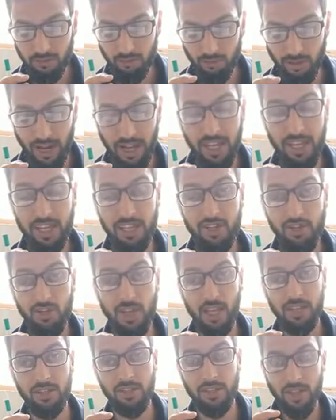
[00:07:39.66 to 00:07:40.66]
Why? He
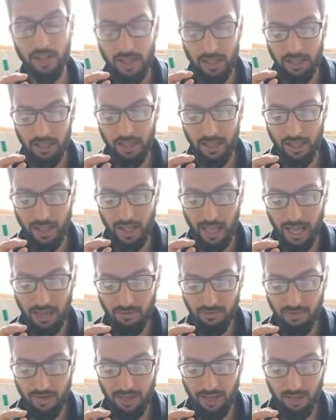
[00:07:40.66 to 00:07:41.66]
says the
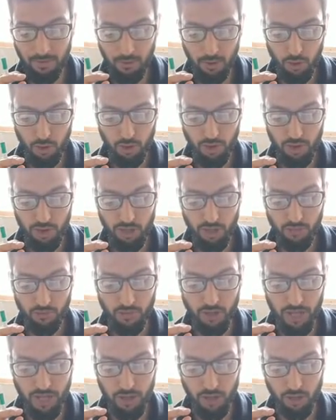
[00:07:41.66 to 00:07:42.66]
lively imitation
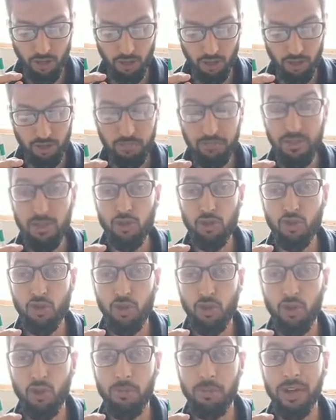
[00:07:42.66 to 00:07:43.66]
of nature means
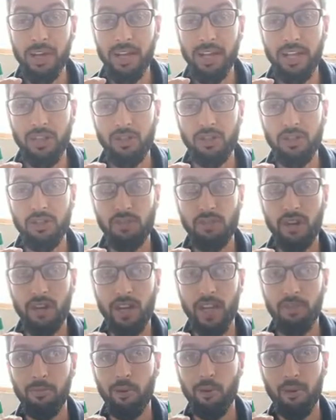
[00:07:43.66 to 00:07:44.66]
human nature. He's
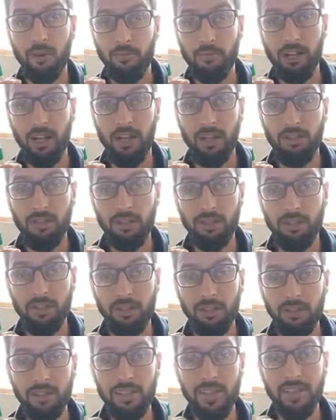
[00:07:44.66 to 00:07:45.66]
talking about human nature.
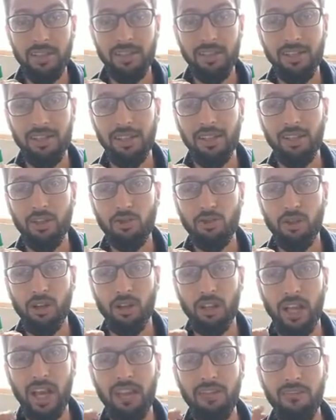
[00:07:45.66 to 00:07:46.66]
He says that English are
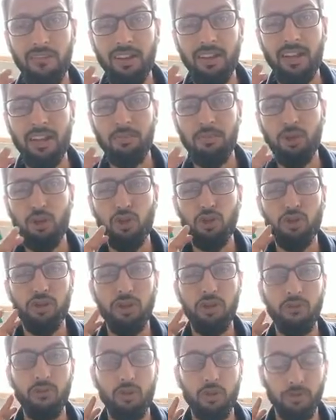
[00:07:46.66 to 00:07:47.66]
lively
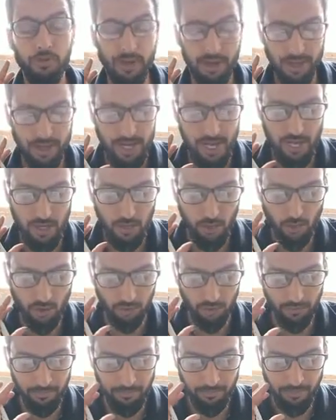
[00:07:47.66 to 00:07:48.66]
imitation of human nature.